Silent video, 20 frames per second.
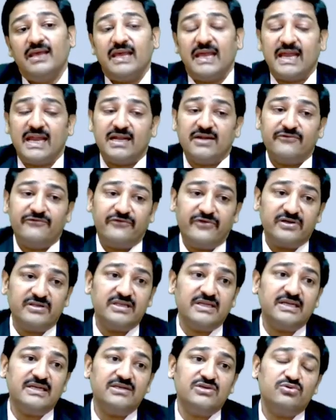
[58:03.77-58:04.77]
And
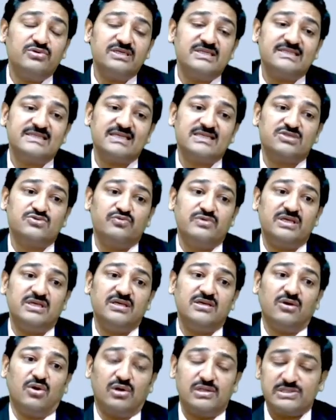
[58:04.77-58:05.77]
further in unit 6,
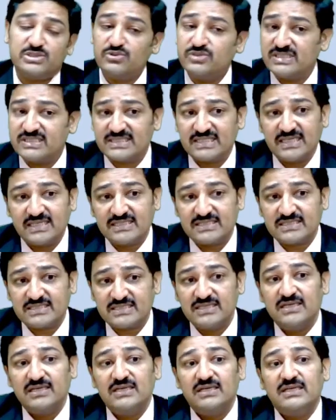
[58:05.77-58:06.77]
we also discussed
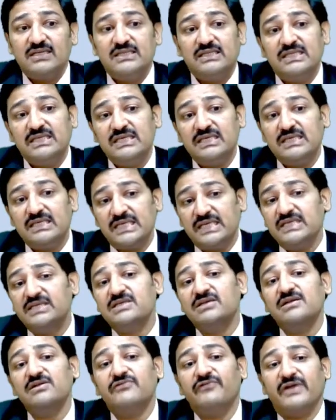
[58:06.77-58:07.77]
the
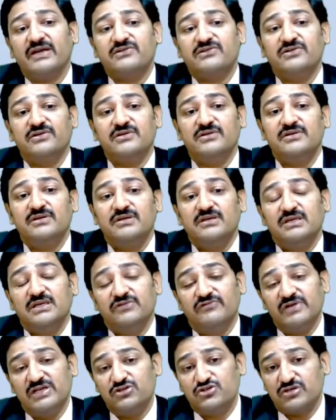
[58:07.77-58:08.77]
internal factor
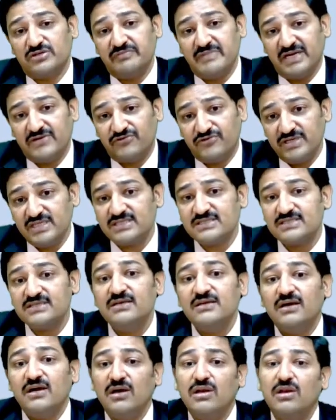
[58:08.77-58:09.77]
evaluation metrics
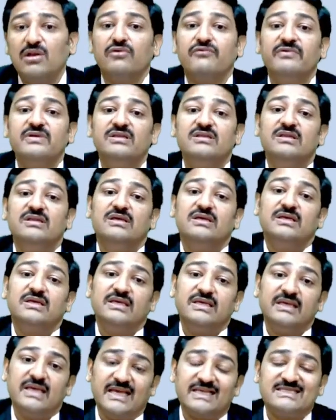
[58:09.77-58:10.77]
along with
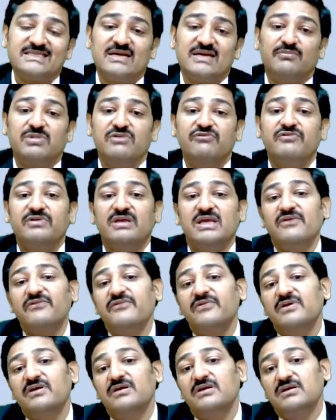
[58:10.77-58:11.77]
the example we have
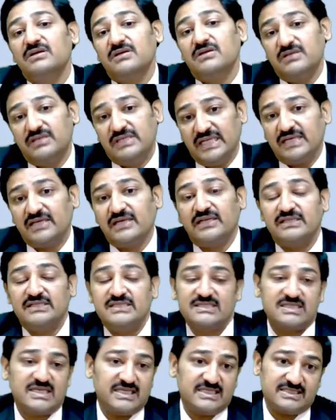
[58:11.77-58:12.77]
taken in
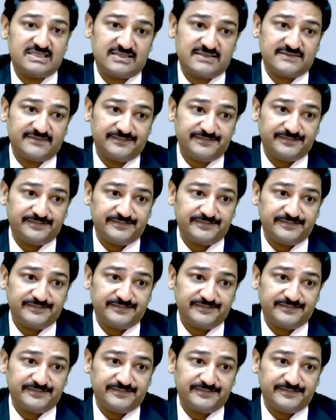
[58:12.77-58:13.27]
this case.